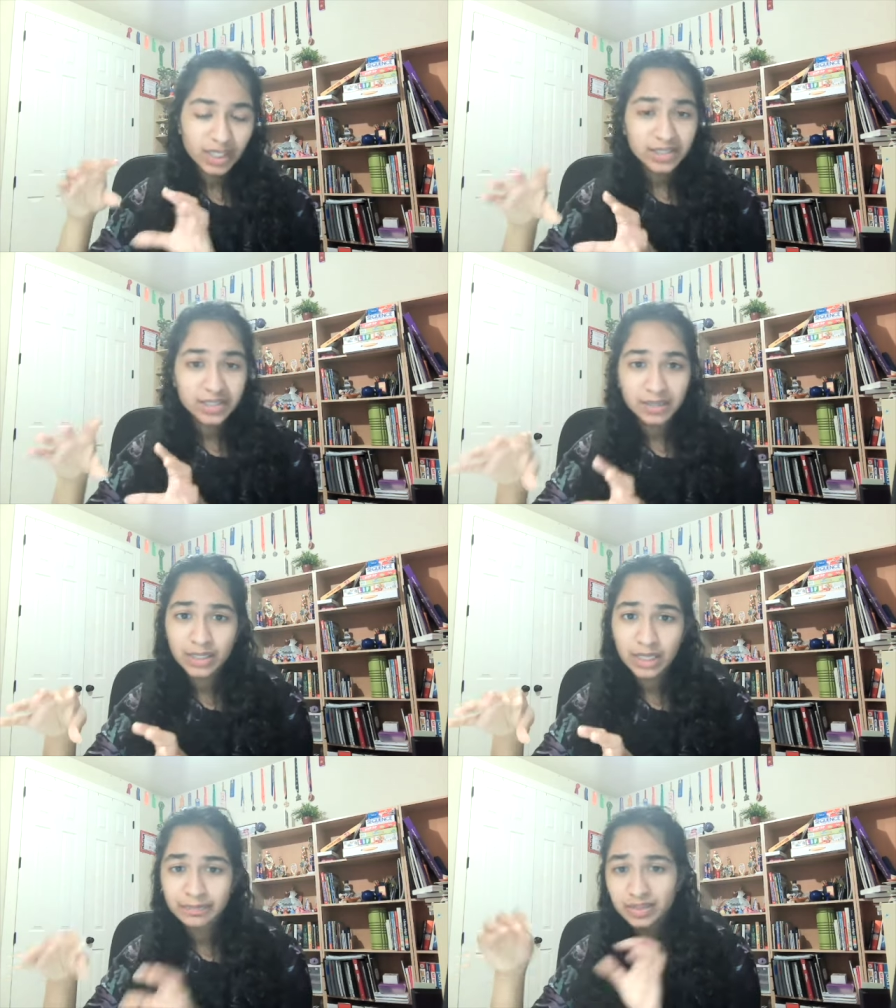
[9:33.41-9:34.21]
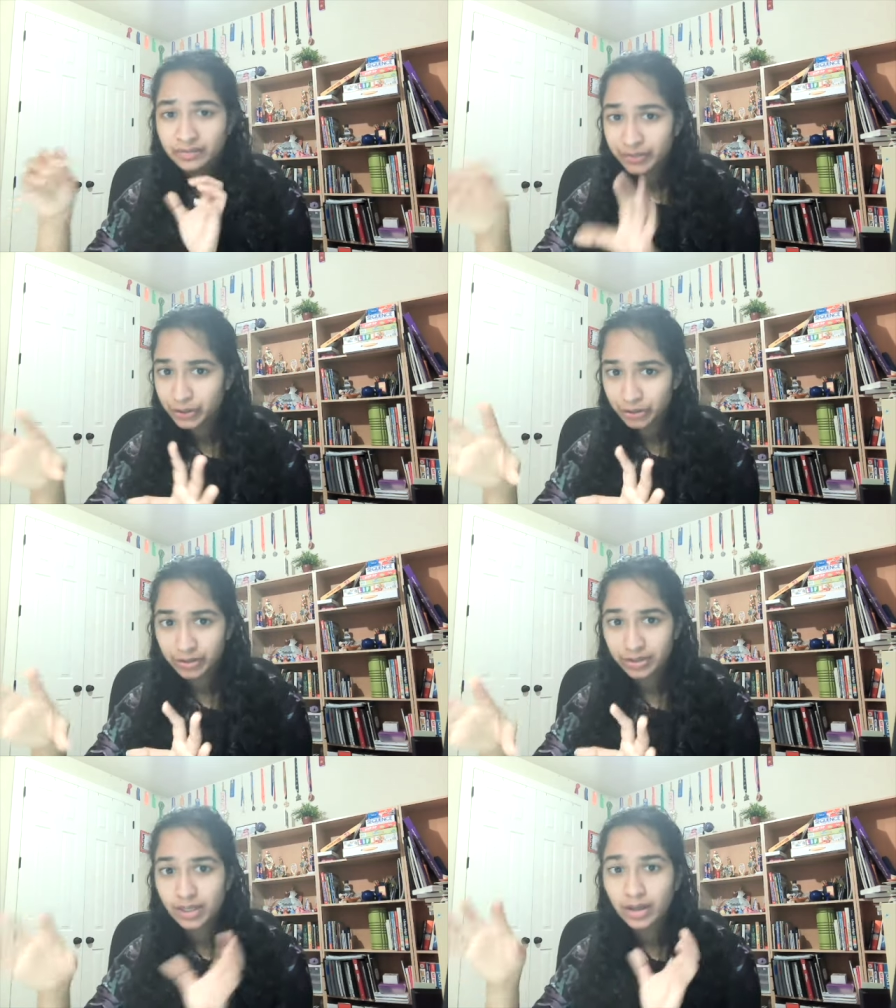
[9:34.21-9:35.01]
sometimes
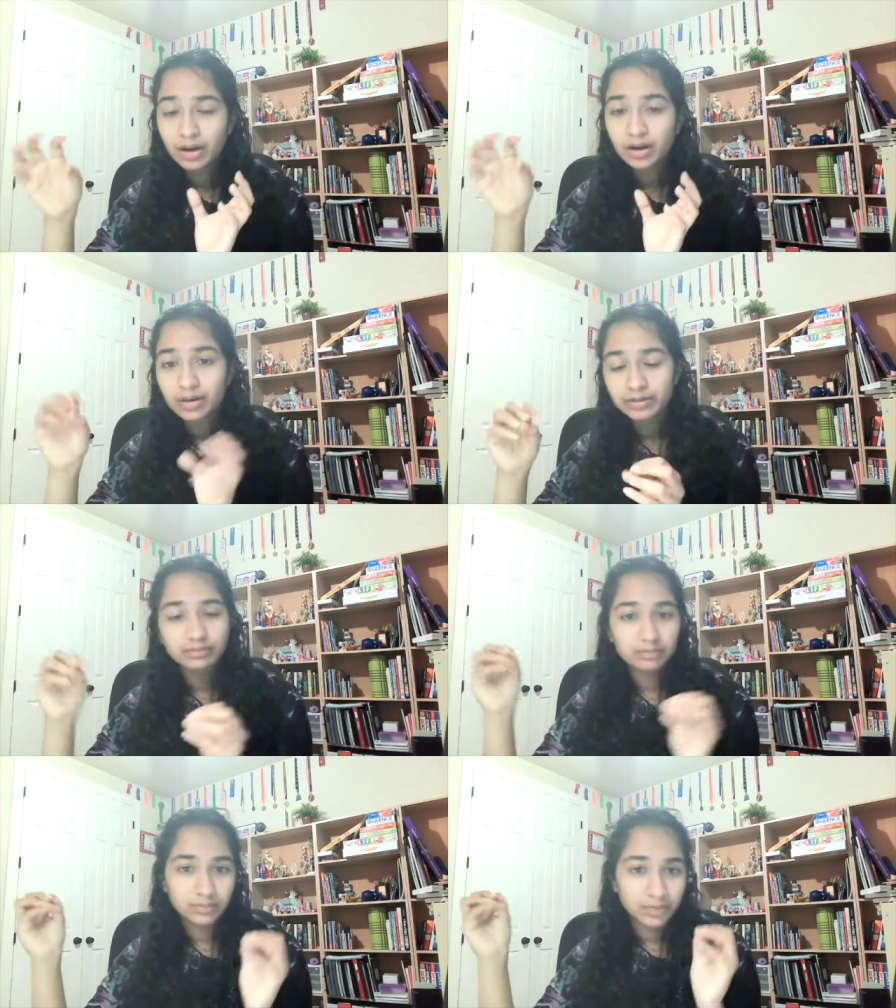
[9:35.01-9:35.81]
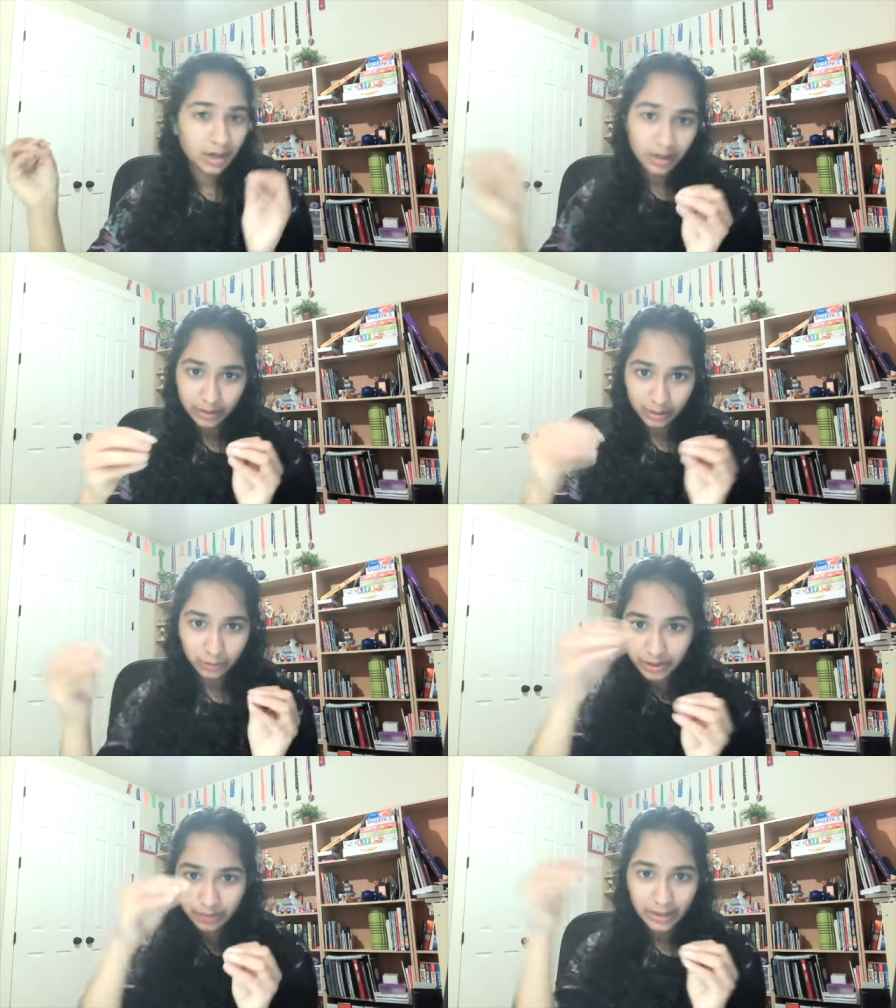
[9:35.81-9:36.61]
fishes are not
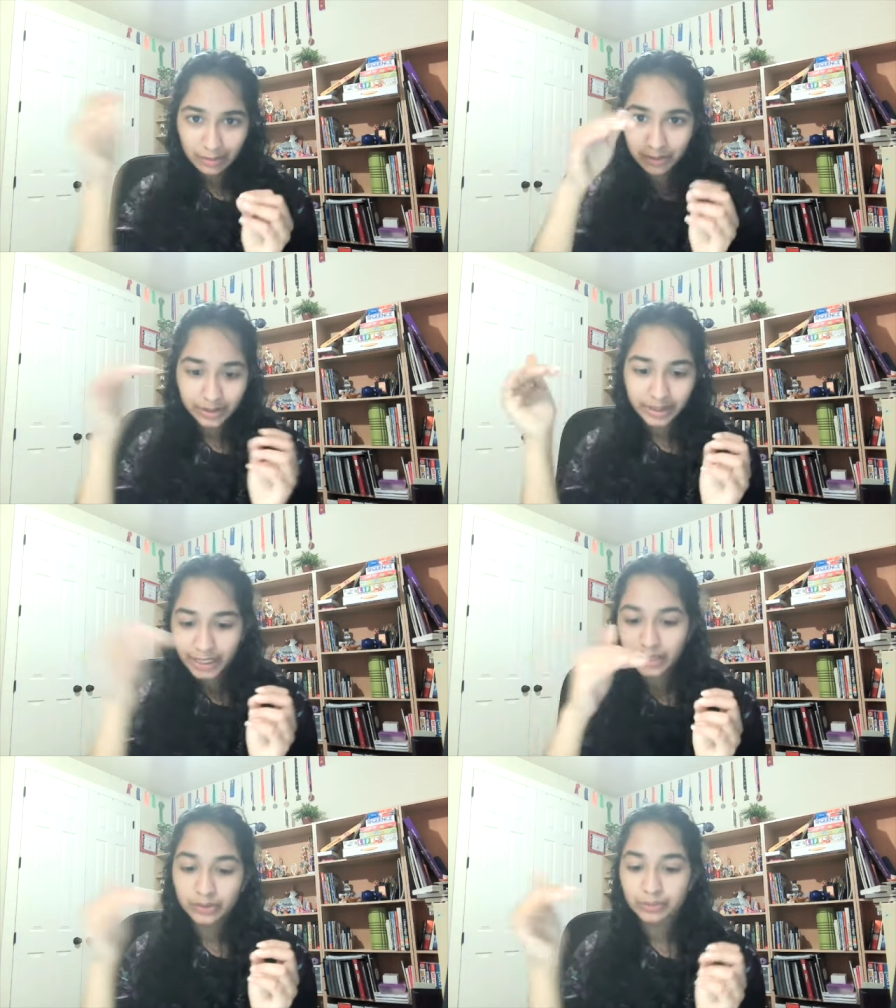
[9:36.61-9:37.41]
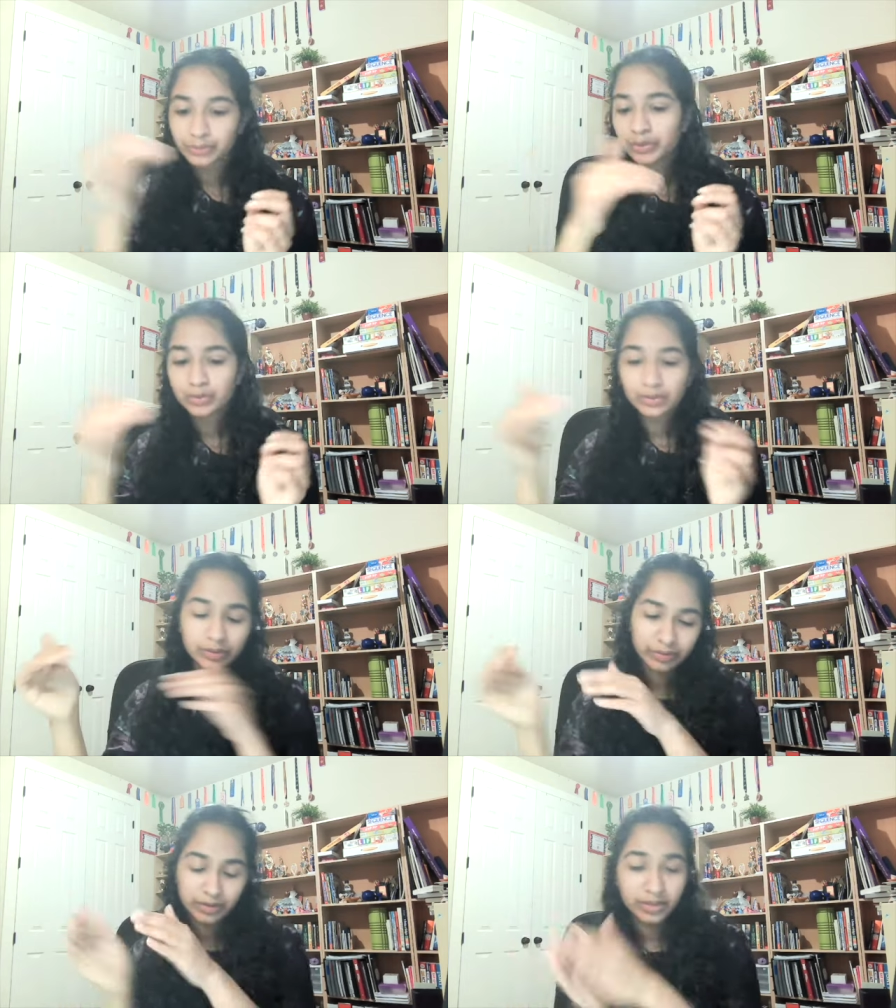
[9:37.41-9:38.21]
going to be able to get through
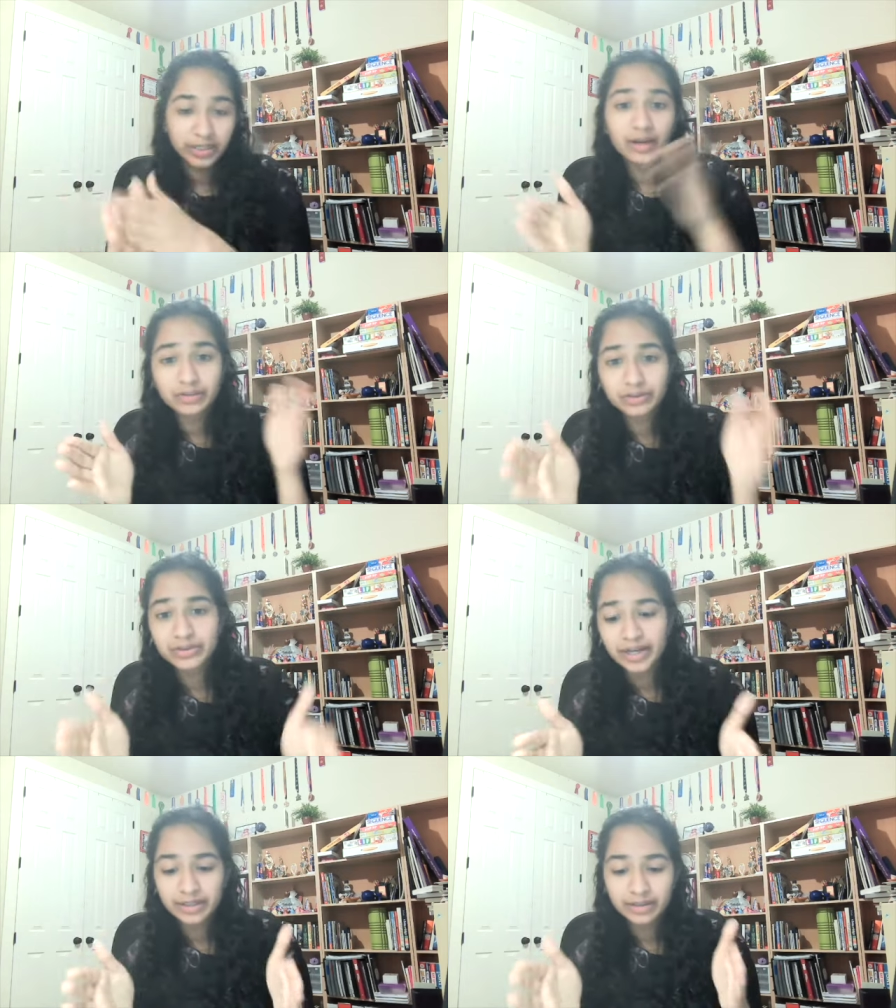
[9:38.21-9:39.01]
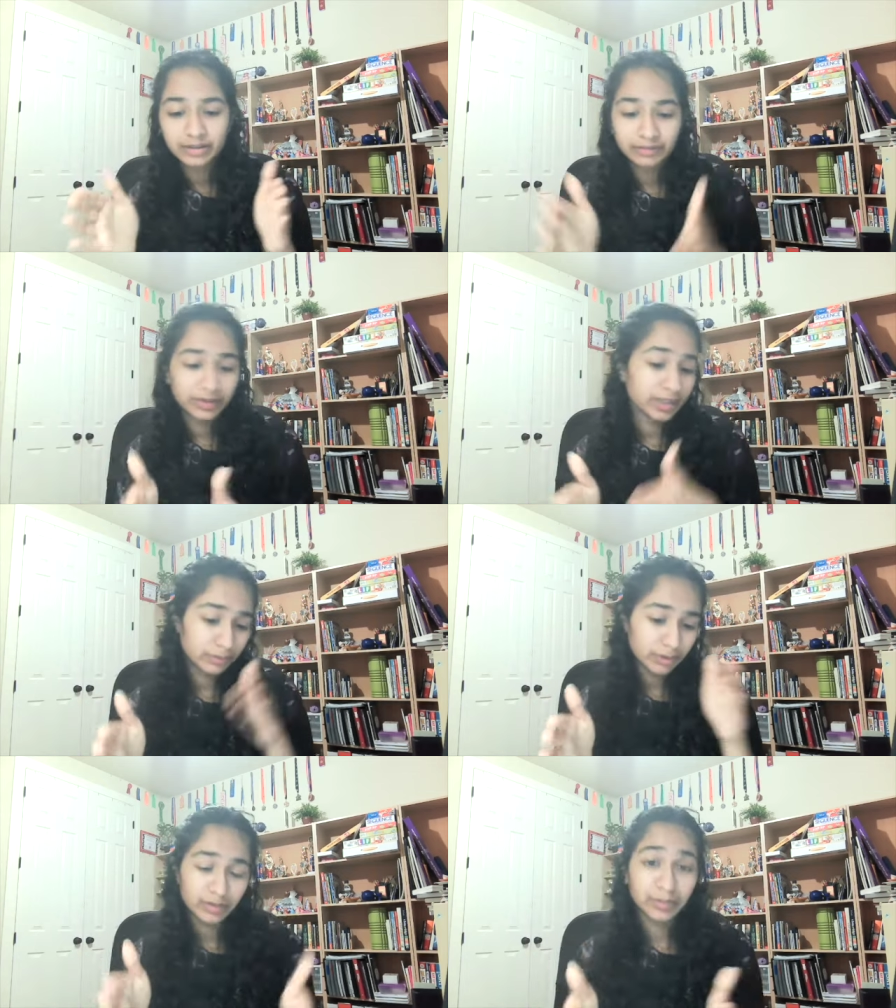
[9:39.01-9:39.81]
to the other side of the
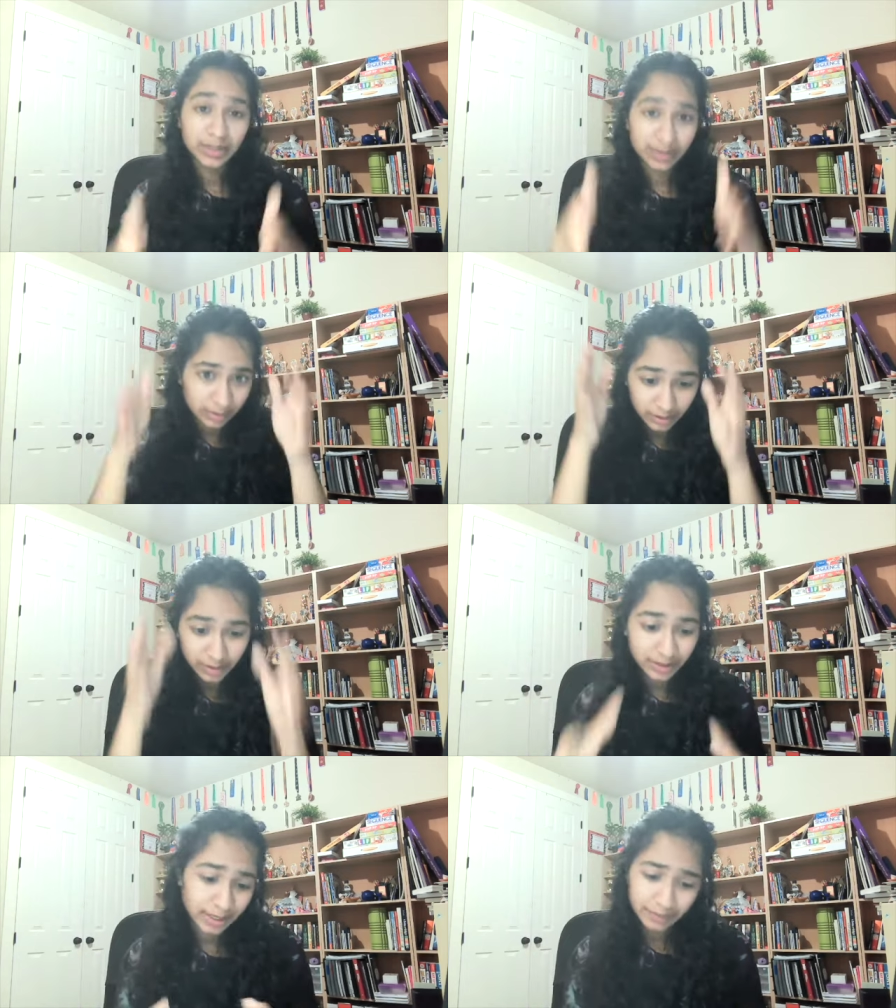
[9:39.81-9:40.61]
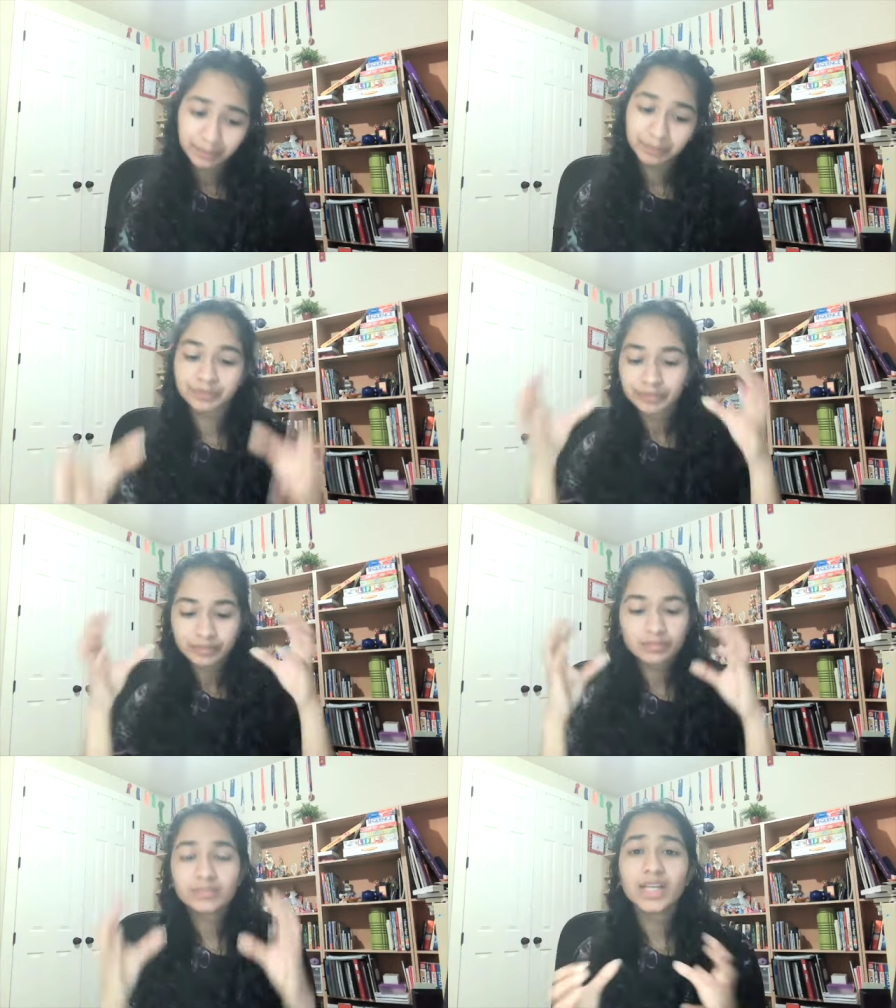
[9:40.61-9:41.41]
river because there's a dam
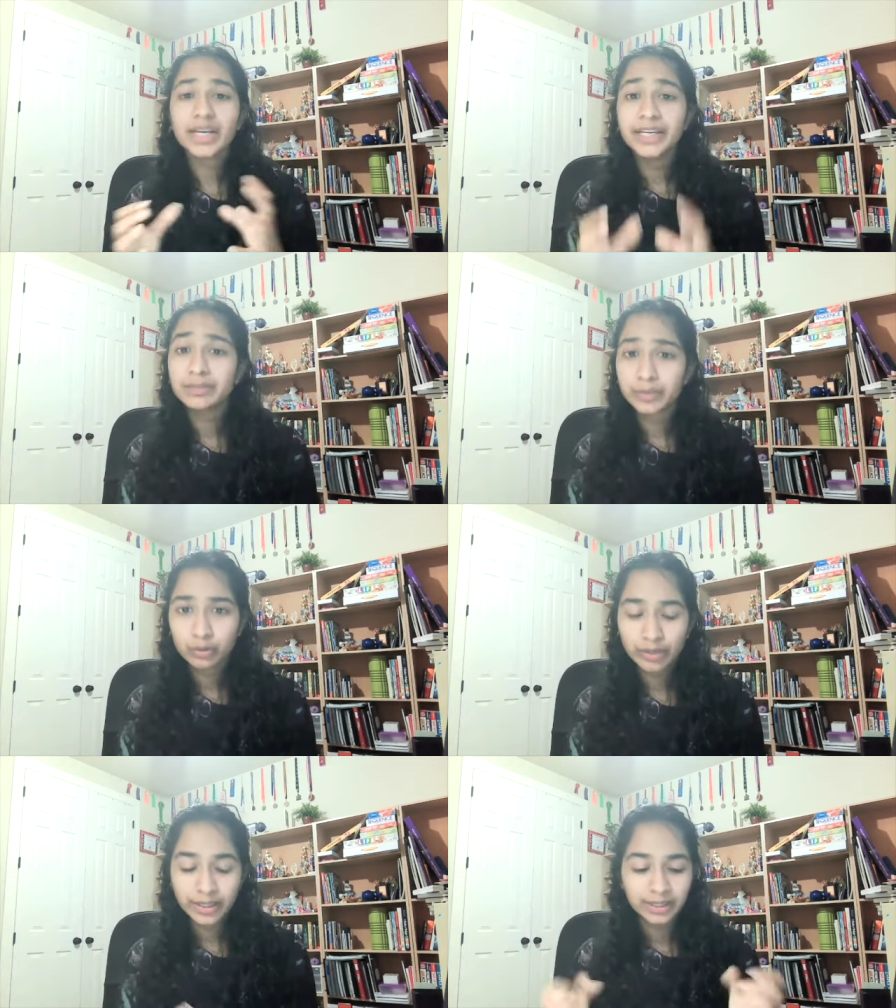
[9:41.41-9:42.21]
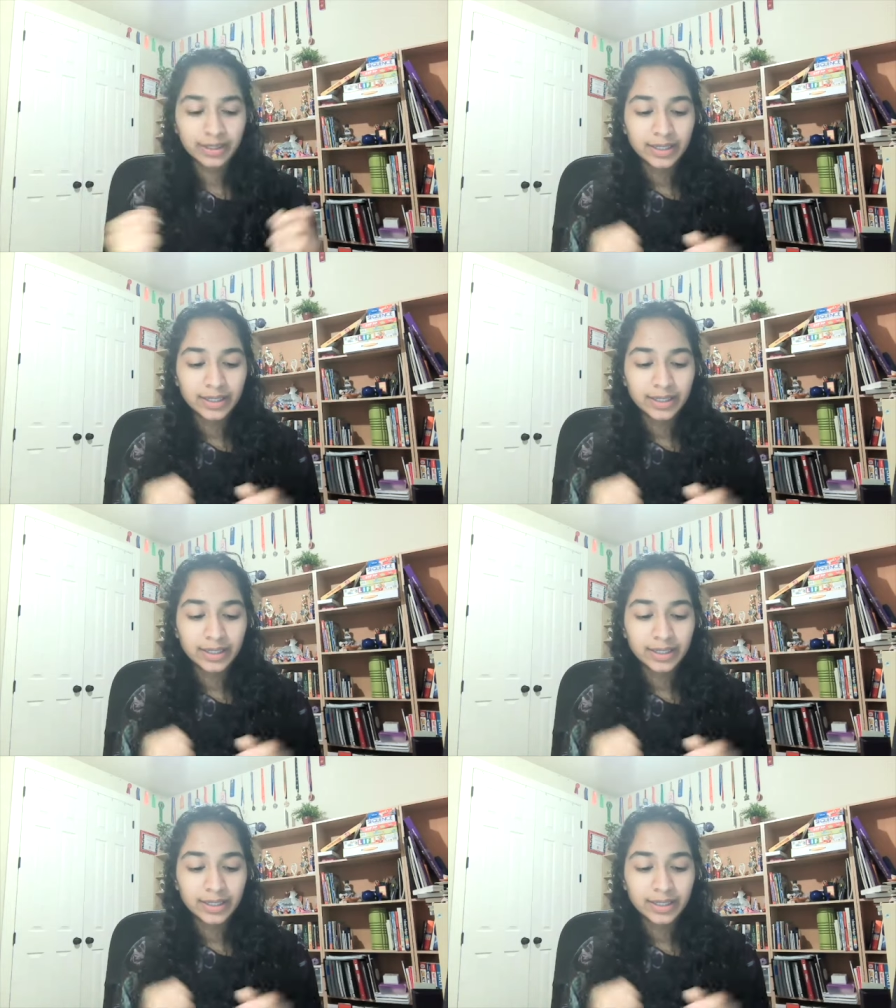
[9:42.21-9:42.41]
in between.